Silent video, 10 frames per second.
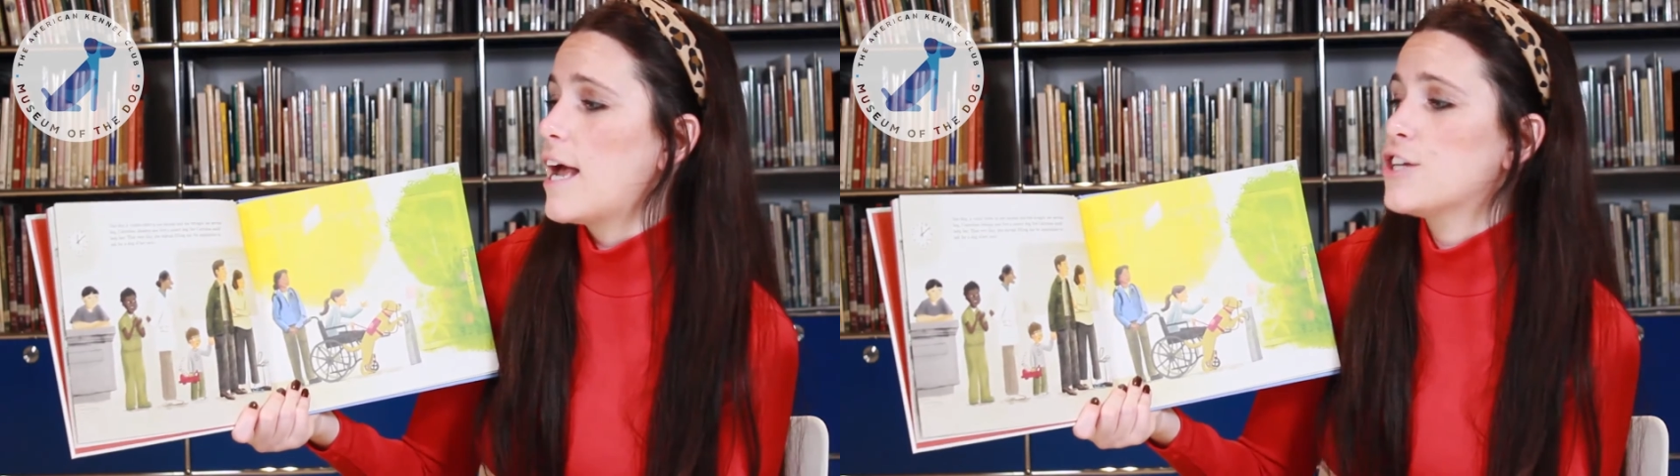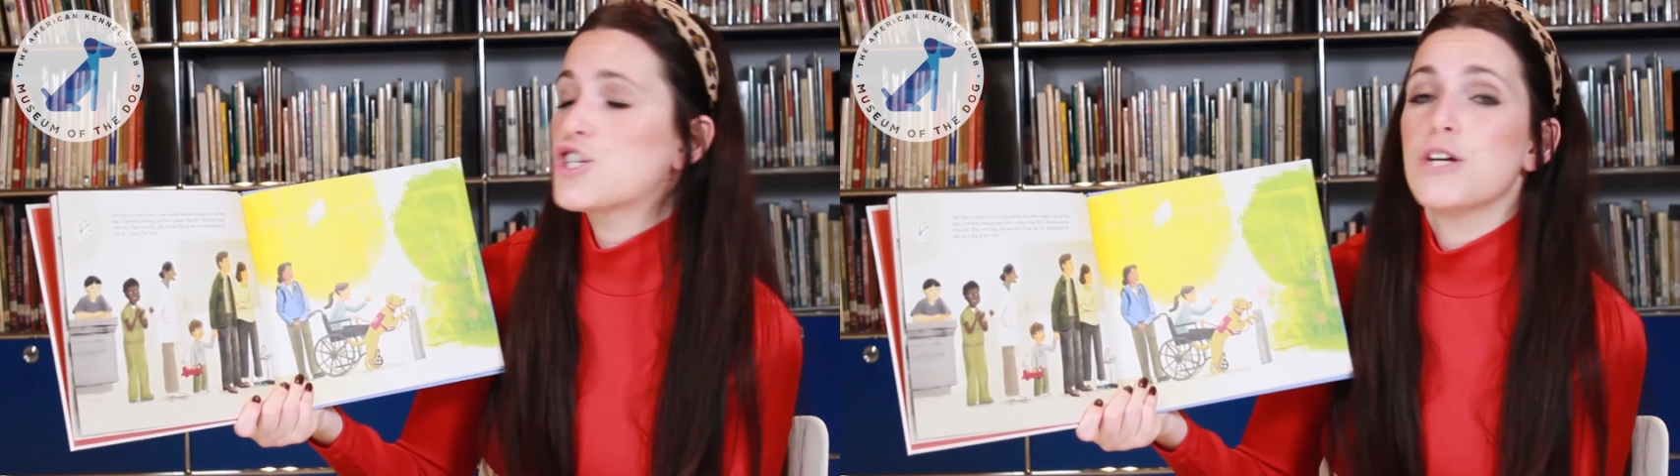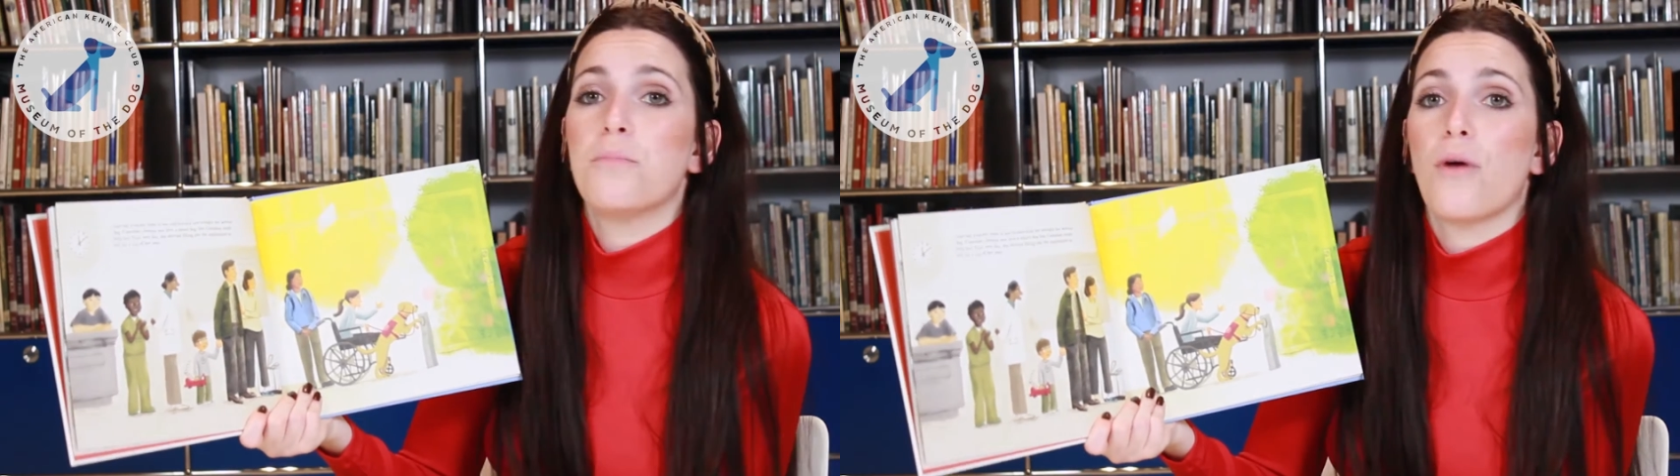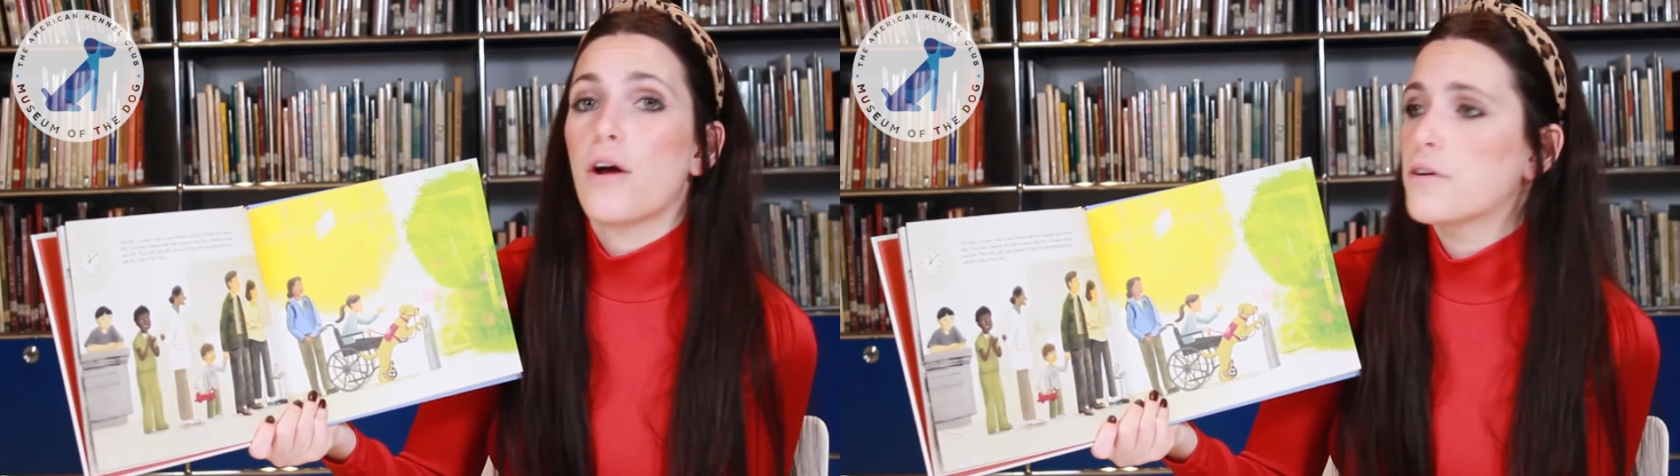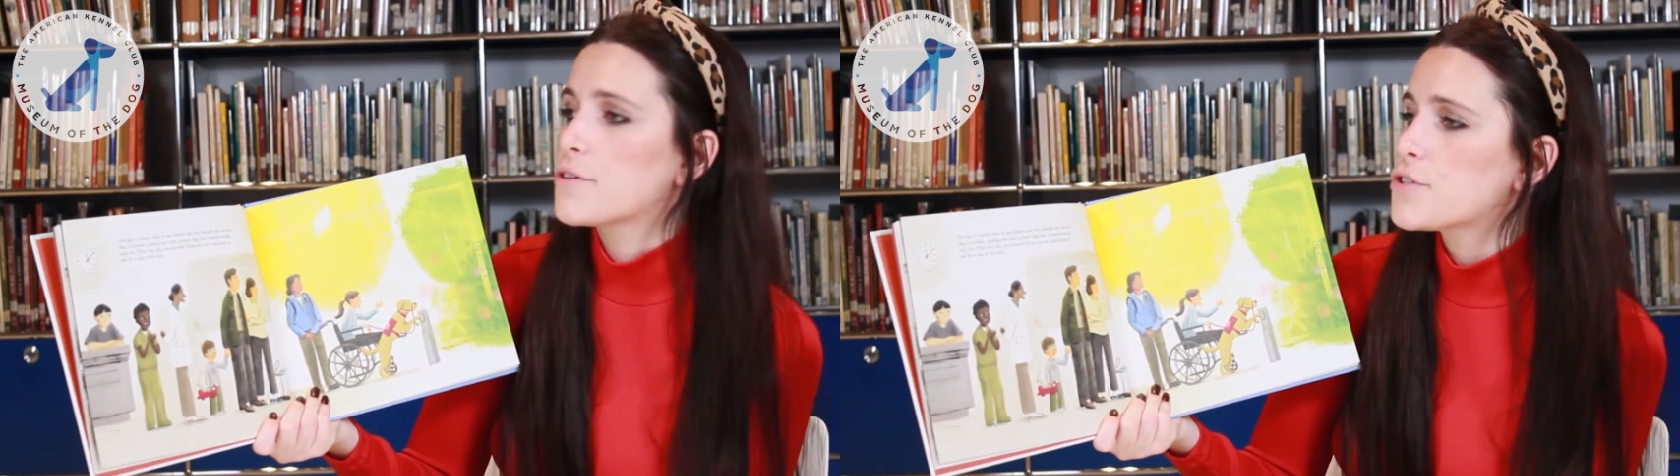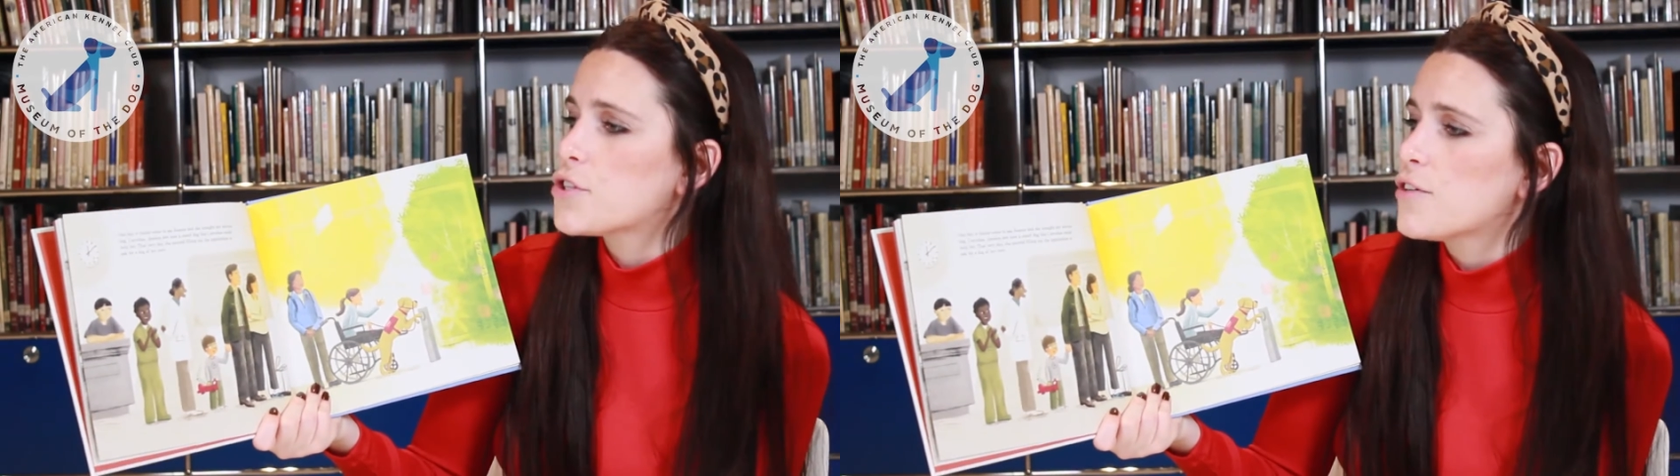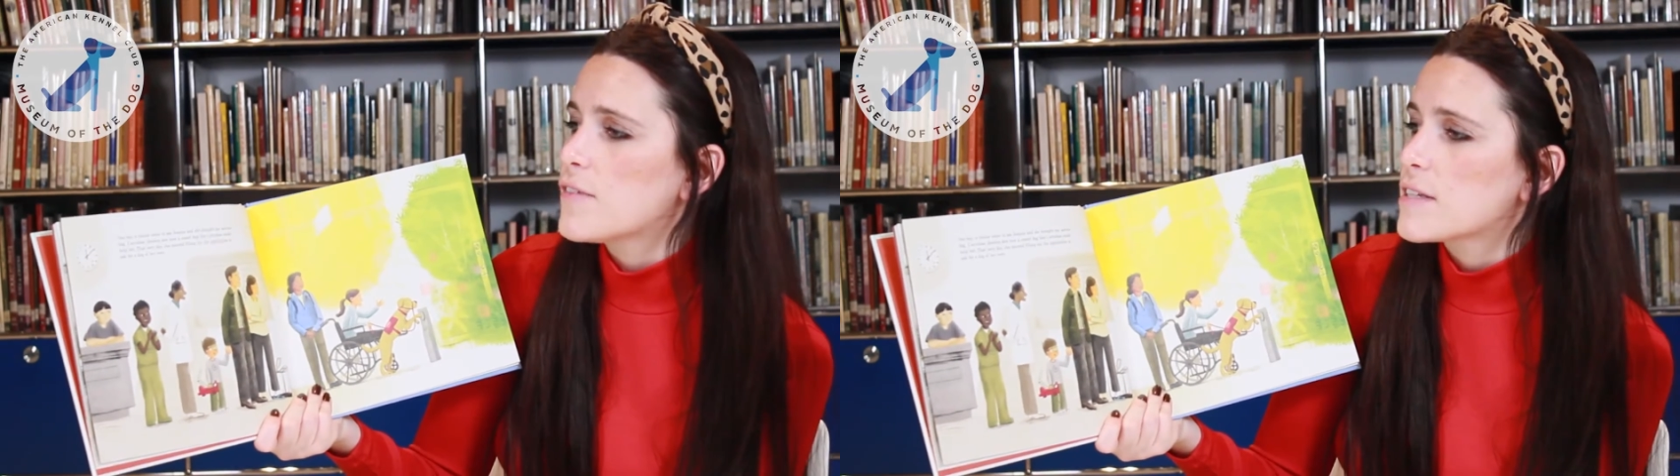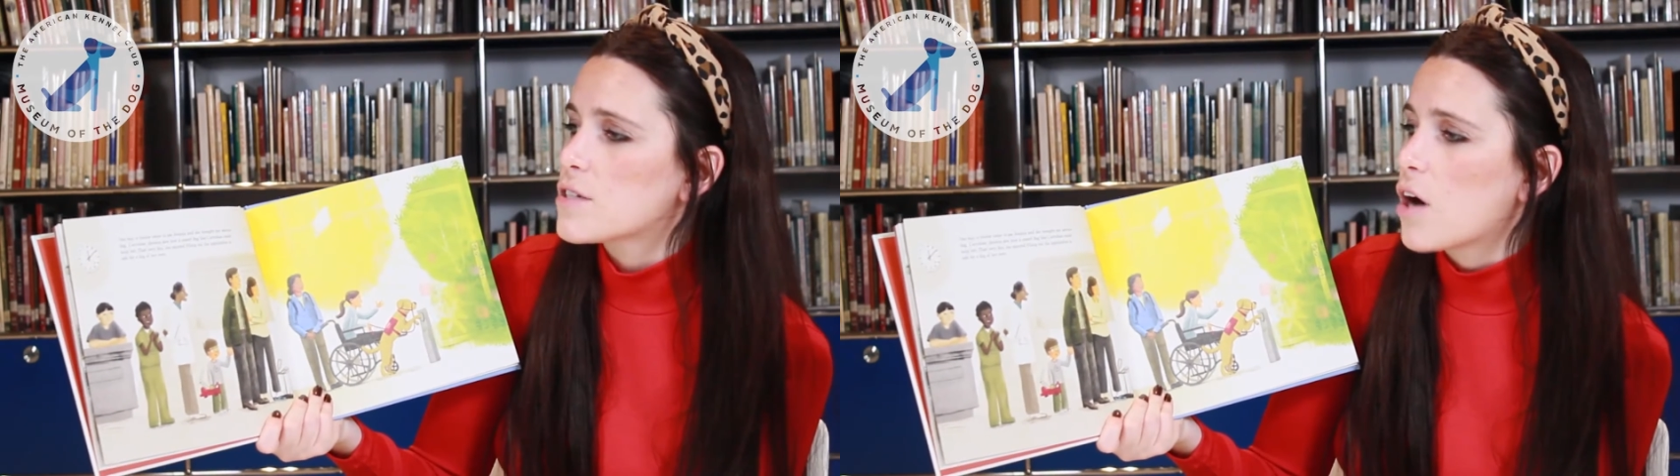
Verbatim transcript: and she brought her service